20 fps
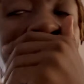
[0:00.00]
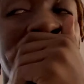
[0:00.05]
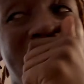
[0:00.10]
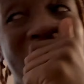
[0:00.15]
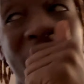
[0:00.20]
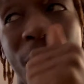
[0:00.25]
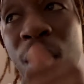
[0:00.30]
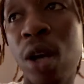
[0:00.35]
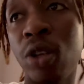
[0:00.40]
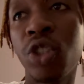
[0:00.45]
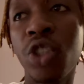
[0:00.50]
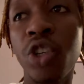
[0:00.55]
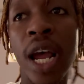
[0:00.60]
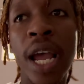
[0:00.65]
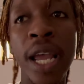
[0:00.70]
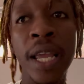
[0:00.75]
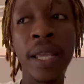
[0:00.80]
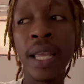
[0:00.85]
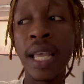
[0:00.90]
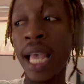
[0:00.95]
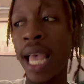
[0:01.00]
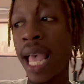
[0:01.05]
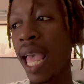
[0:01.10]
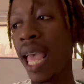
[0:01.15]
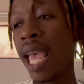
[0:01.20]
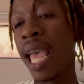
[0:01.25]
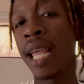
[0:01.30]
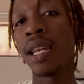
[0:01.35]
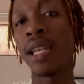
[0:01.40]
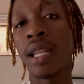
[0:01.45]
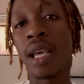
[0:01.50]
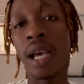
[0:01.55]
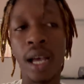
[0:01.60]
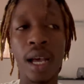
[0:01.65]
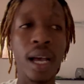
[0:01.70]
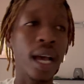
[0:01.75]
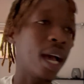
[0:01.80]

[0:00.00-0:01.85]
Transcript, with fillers: somehow try and uh,